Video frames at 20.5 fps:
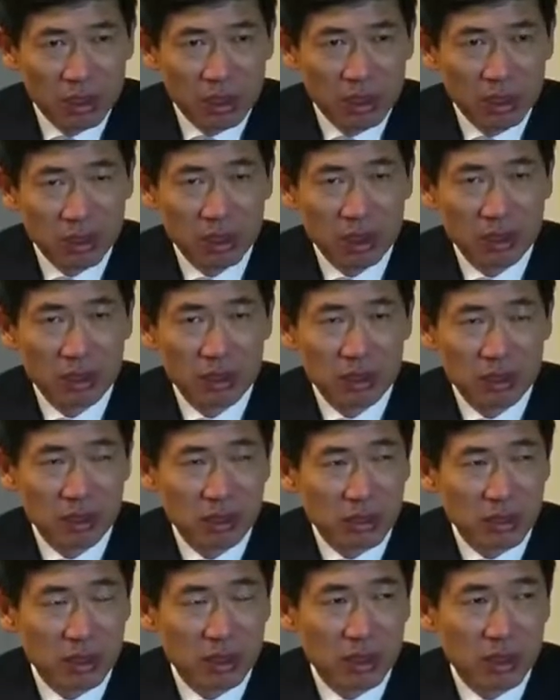
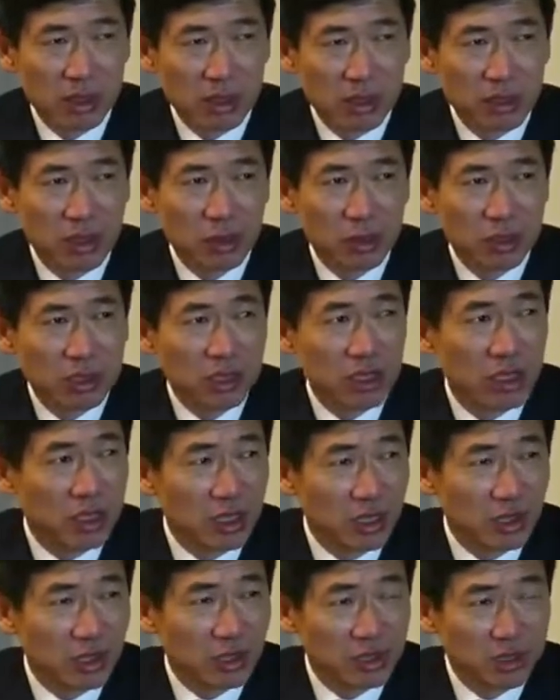I would say
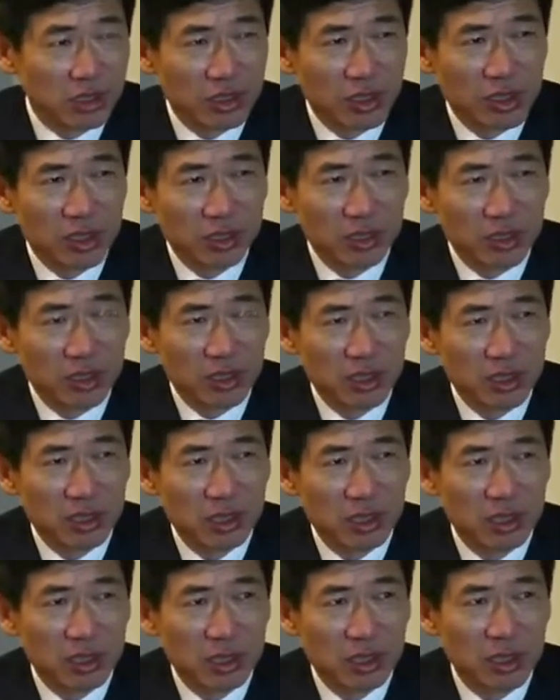no, right?
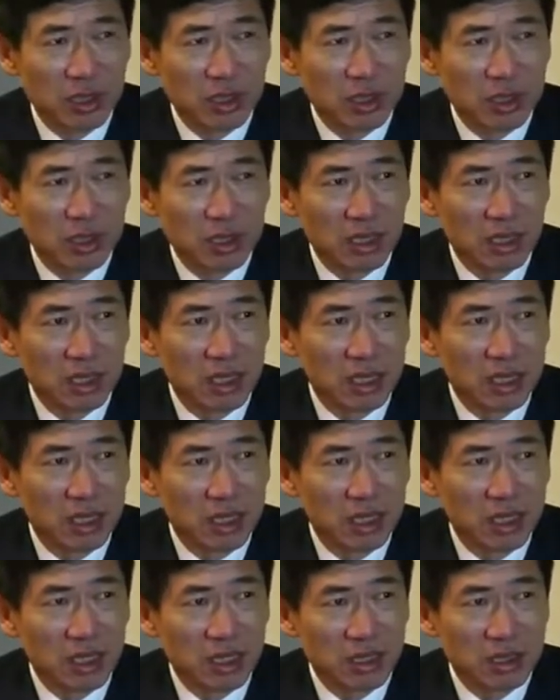Because in
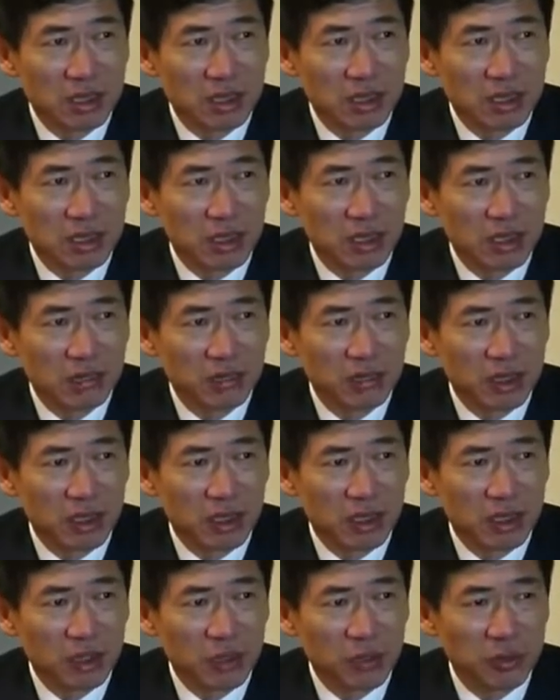any case, even
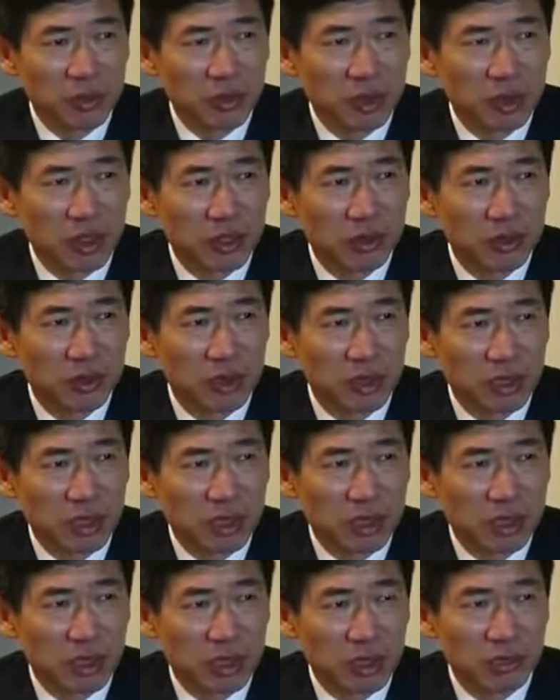in humanitarian
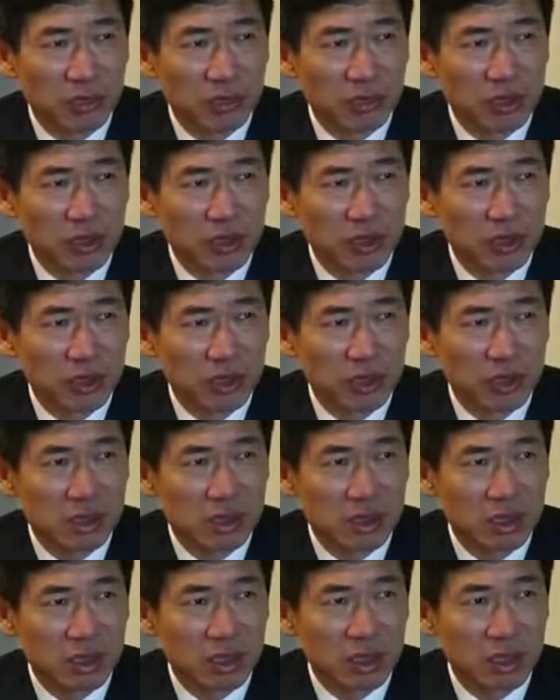
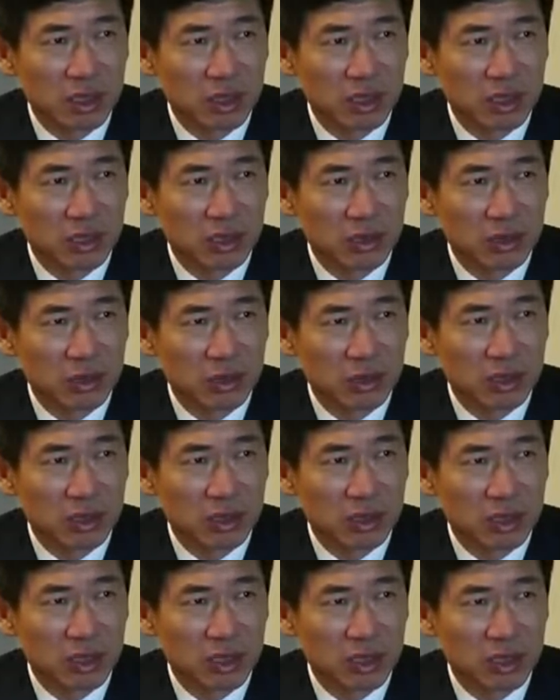operations, you cannot do
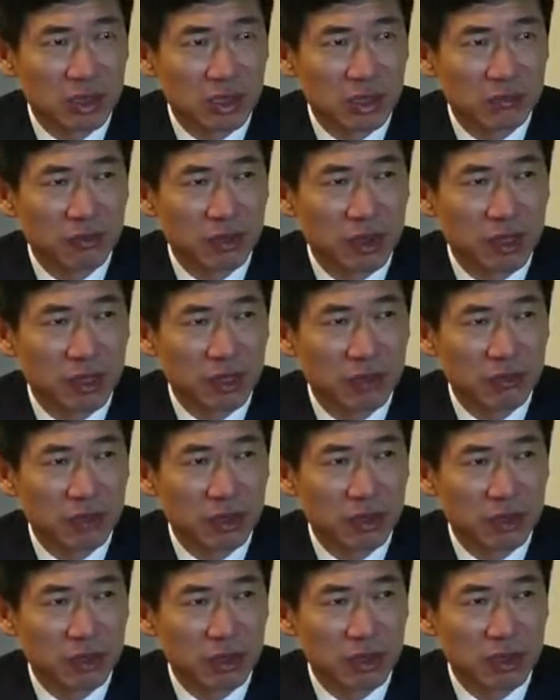it
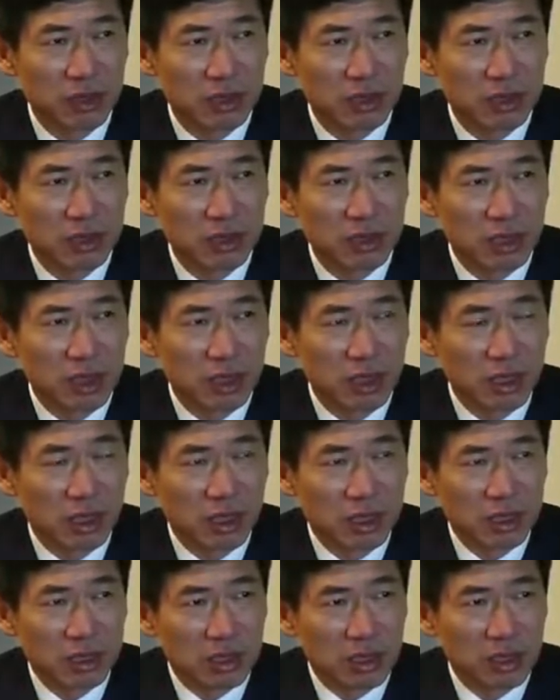effectively without
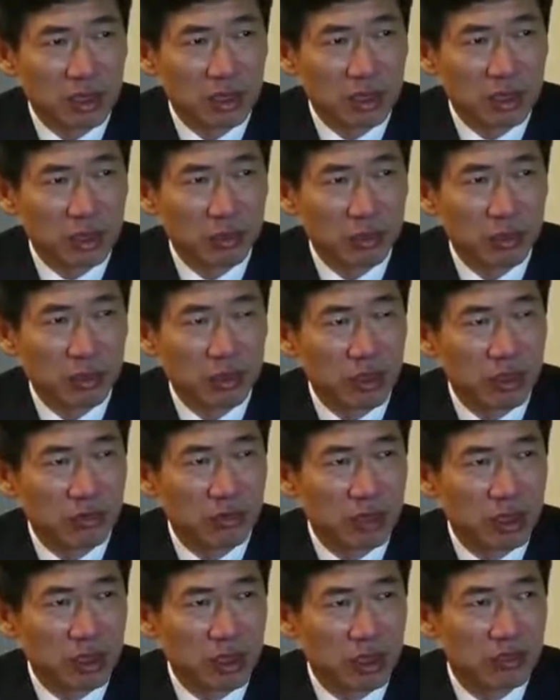the support
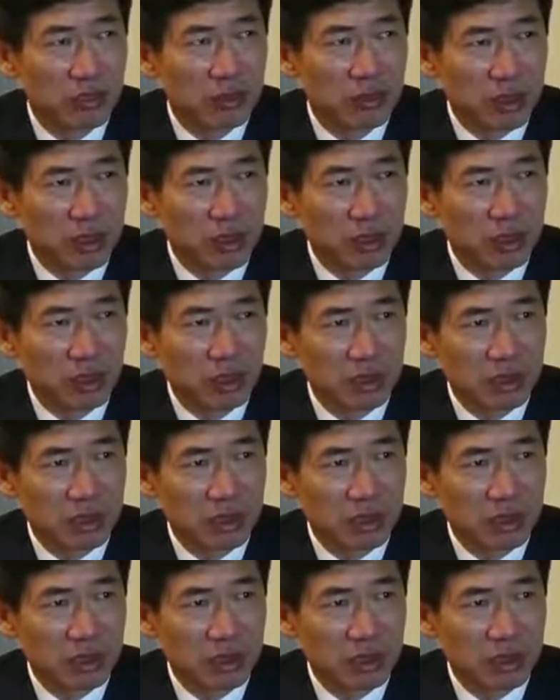of the government.